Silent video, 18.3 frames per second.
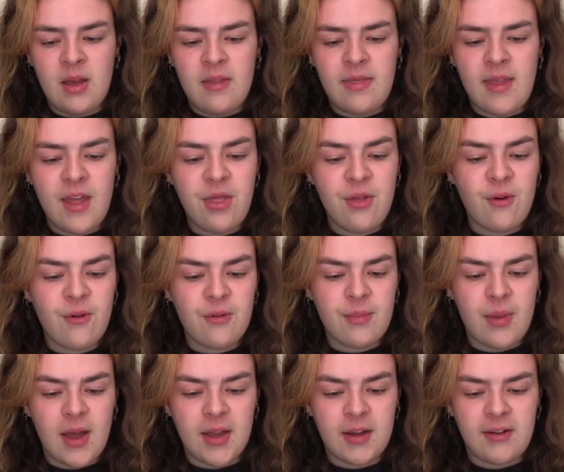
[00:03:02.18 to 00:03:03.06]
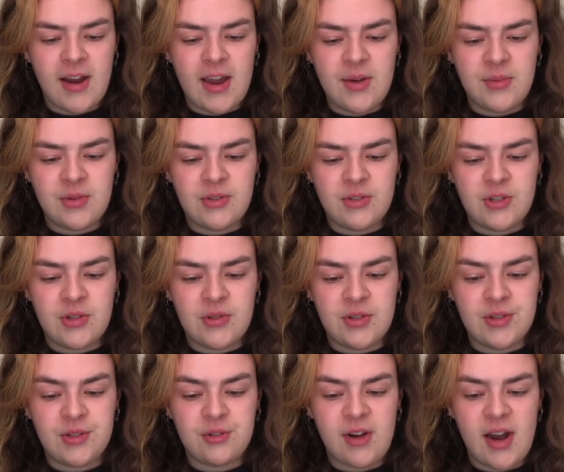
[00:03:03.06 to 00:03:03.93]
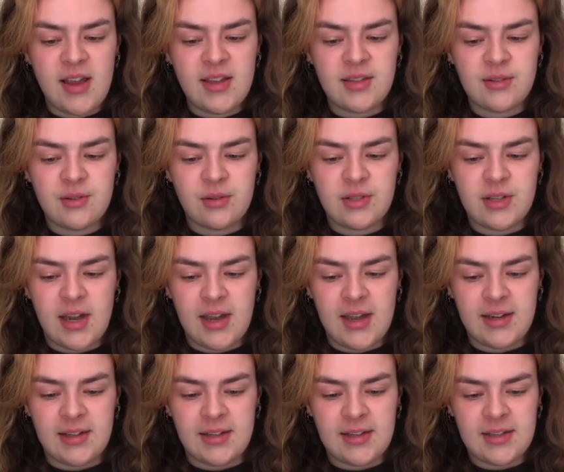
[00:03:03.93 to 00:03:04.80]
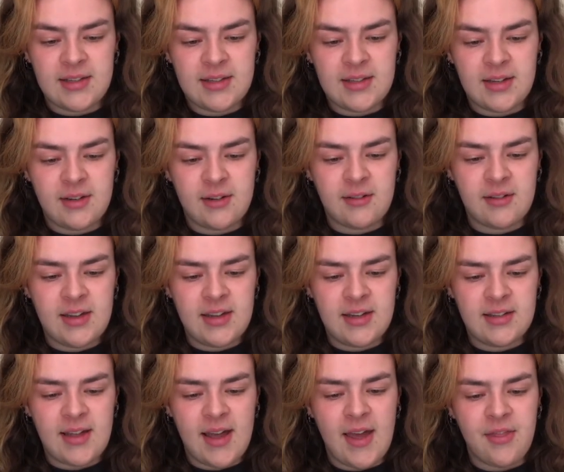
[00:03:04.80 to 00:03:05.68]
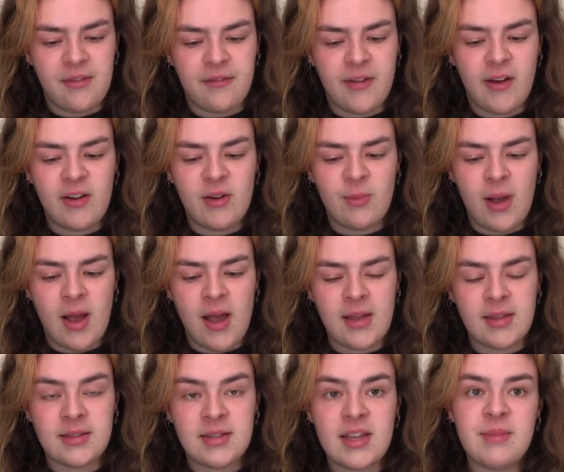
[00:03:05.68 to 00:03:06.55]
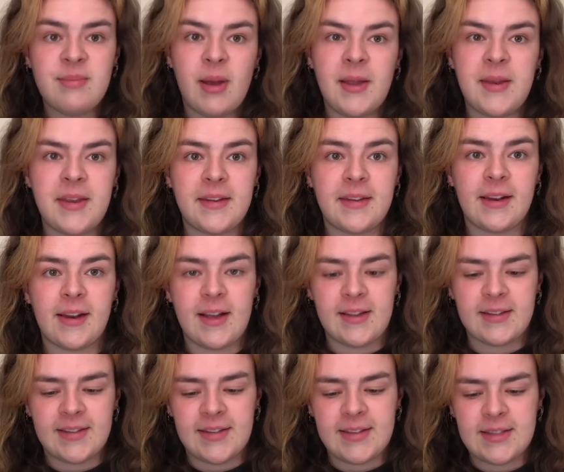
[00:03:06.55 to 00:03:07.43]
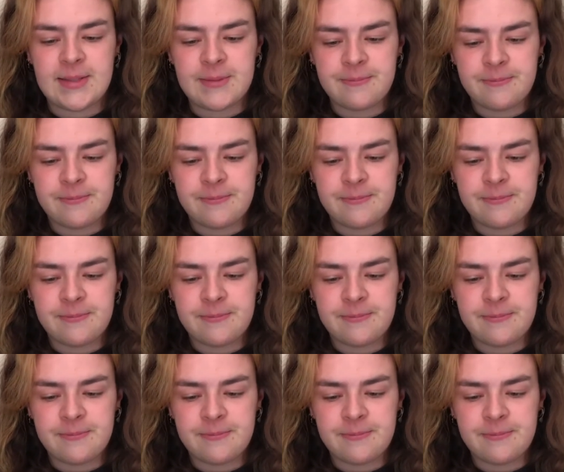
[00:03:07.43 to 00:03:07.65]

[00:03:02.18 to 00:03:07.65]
They thought the migraine was due to stress or tiredness and agreed that at the very worst he might need glasses.